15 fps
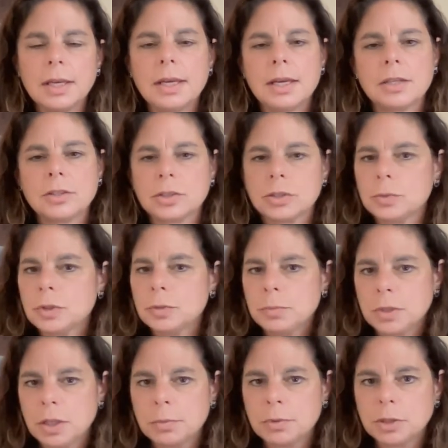And so we've
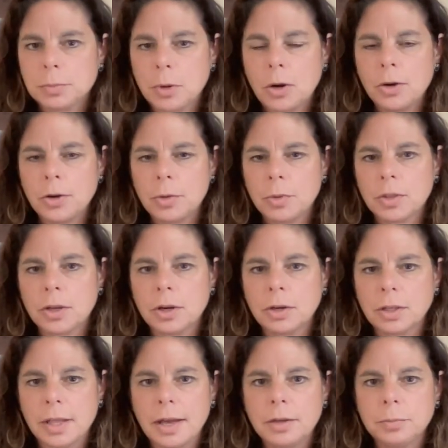been able to partner with our
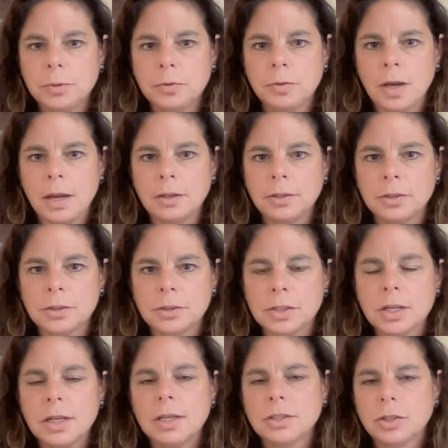cloud providers